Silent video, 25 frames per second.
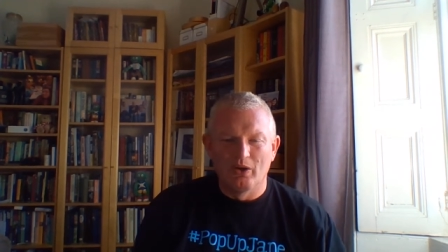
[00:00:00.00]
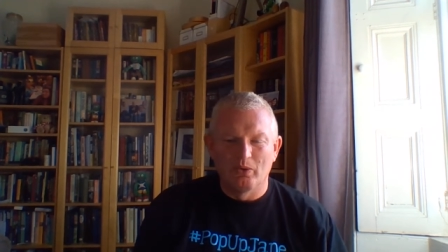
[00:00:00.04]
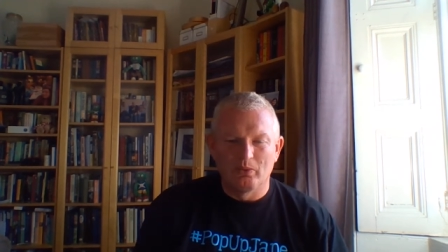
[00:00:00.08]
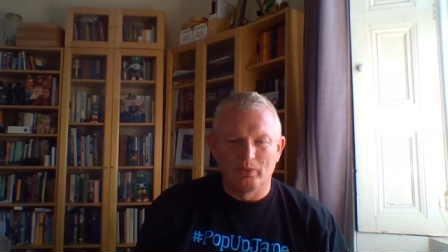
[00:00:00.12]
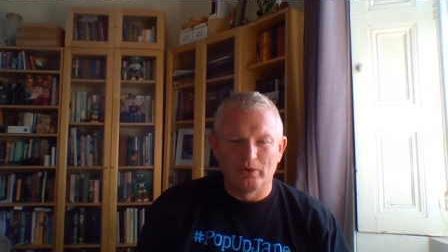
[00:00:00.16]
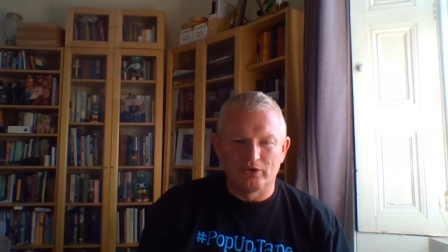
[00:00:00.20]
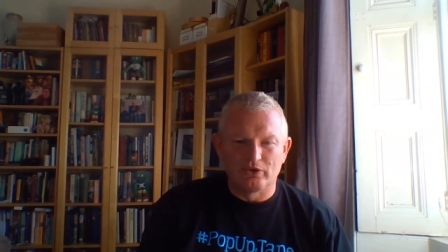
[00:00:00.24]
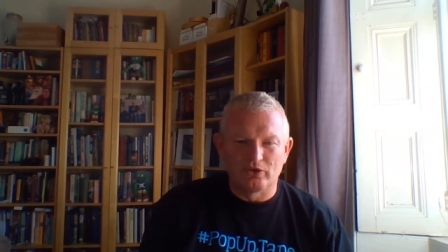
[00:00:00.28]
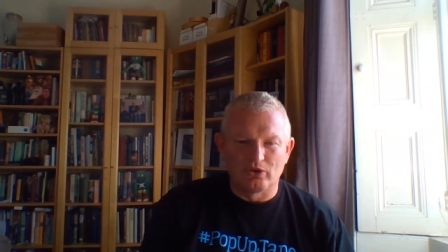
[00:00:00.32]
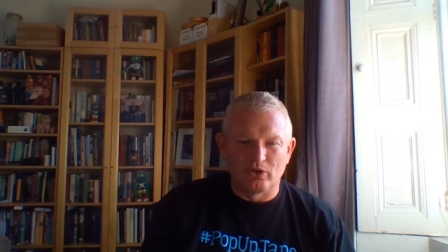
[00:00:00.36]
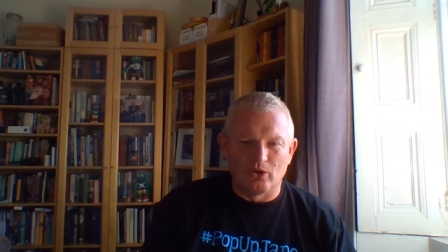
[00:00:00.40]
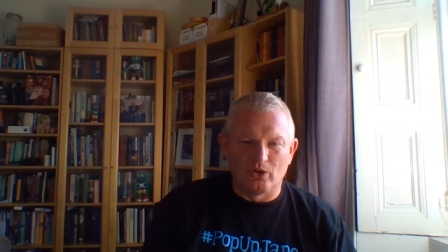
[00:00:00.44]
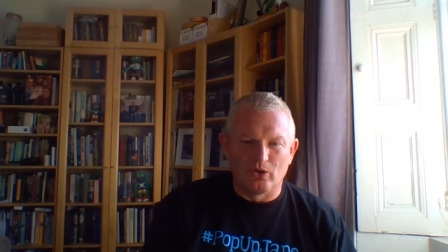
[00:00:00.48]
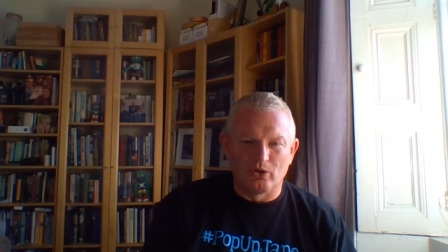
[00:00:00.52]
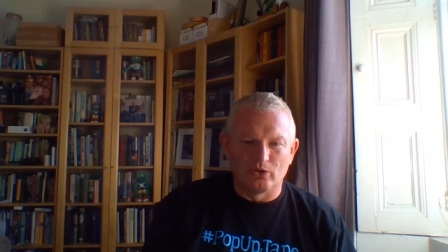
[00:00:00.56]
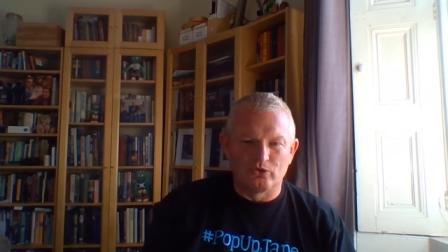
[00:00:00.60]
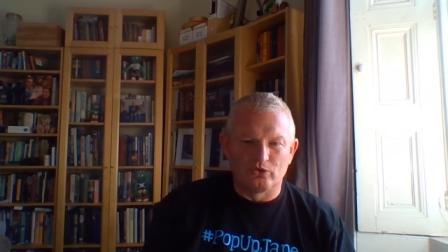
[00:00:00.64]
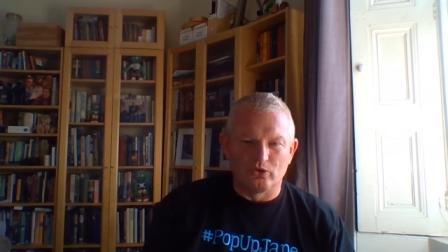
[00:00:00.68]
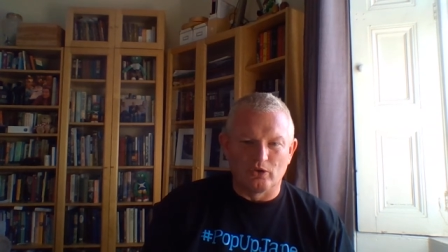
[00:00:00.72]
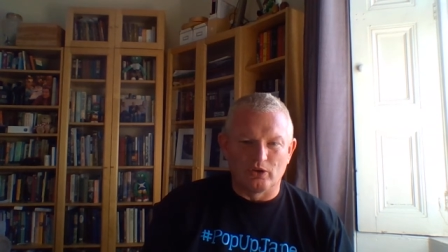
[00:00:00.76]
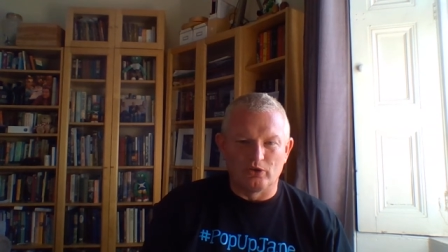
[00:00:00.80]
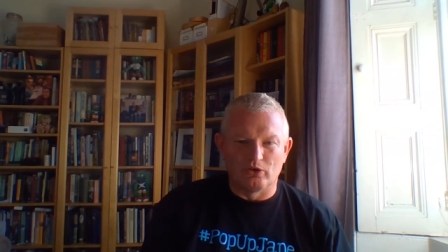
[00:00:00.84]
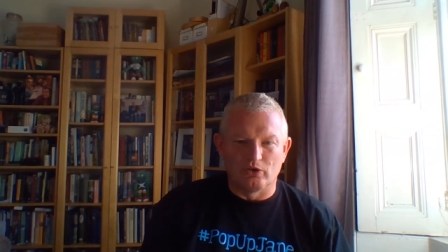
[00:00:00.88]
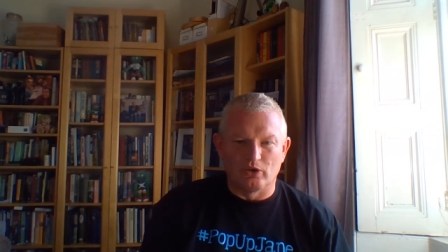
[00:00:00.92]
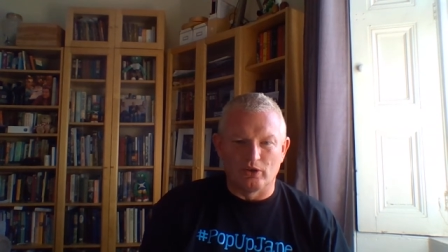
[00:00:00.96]
We saw
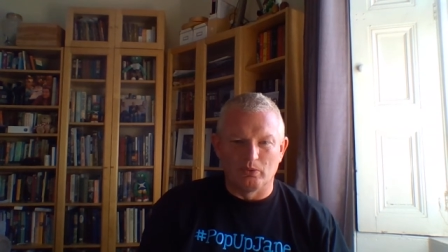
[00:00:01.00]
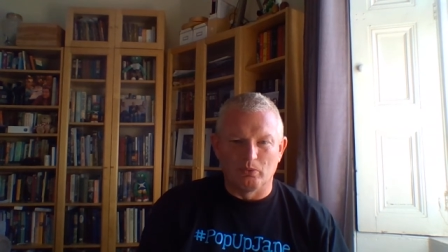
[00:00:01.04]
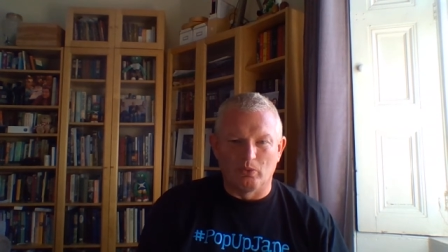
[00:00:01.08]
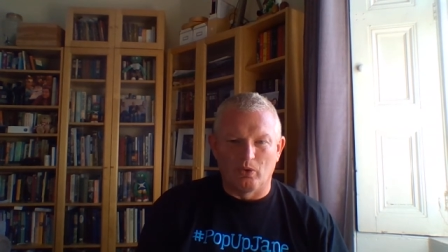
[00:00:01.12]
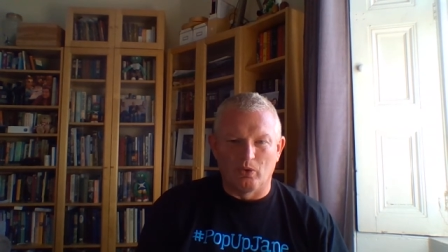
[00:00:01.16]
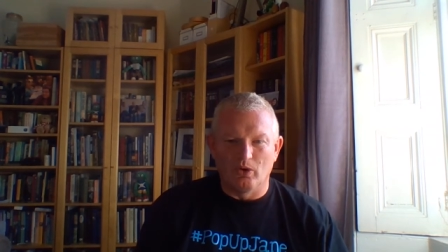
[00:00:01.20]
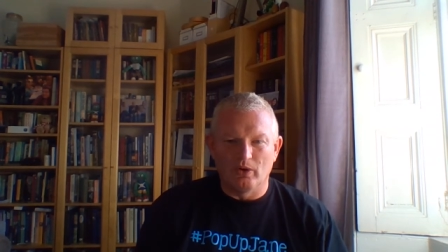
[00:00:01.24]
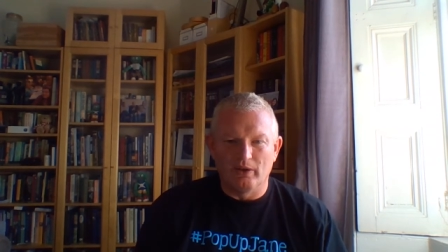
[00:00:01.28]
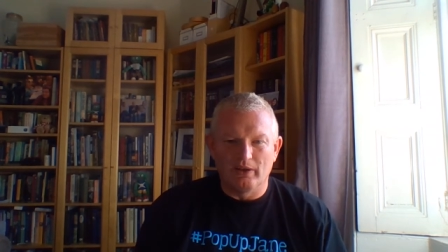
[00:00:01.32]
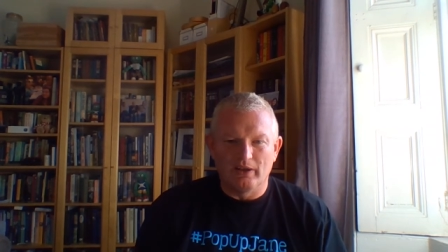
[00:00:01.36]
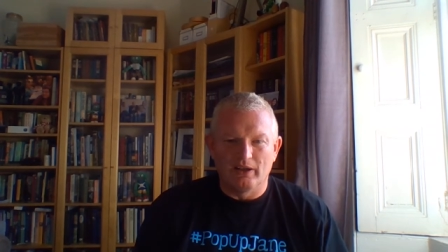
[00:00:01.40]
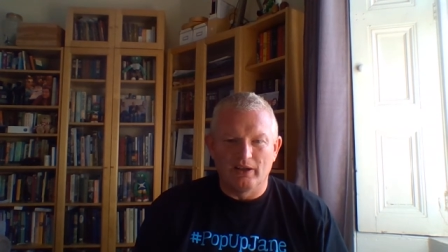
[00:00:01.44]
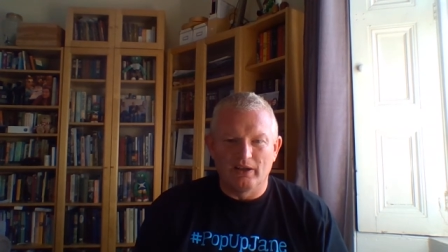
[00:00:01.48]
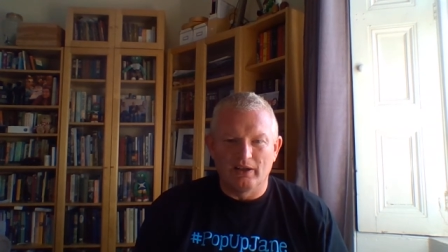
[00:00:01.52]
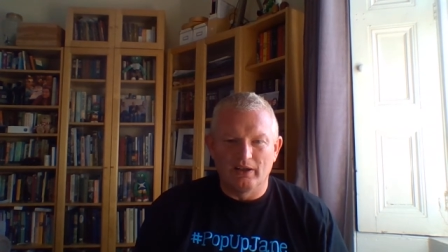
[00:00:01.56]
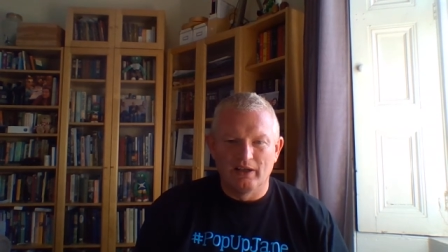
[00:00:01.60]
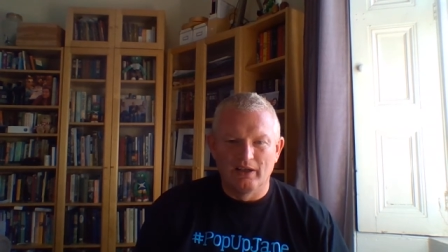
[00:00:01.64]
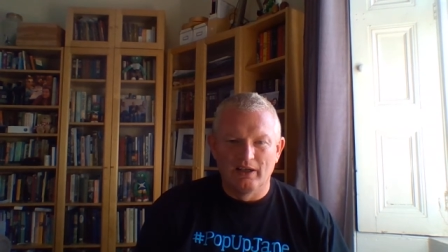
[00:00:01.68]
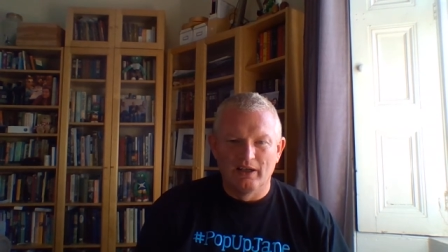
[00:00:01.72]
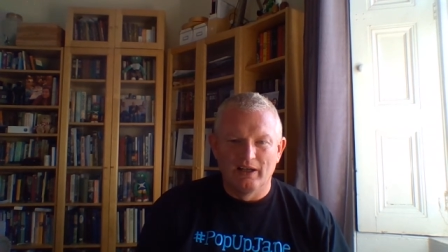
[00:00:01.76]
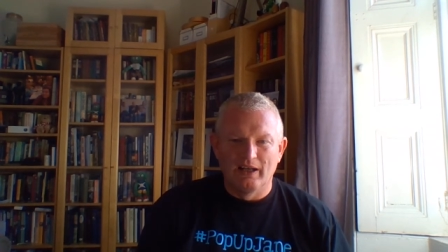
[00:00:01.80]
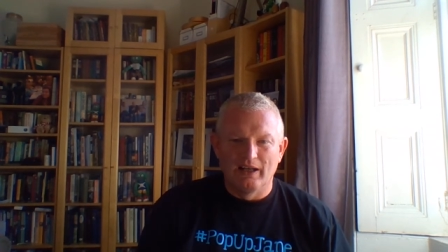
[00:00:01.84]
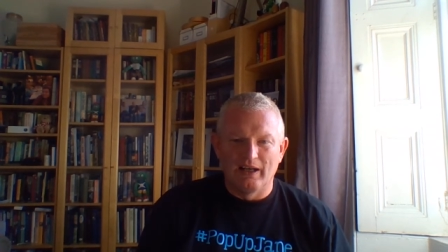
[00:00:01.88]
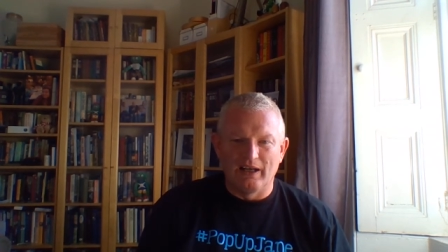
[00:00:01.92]
Julie Walker.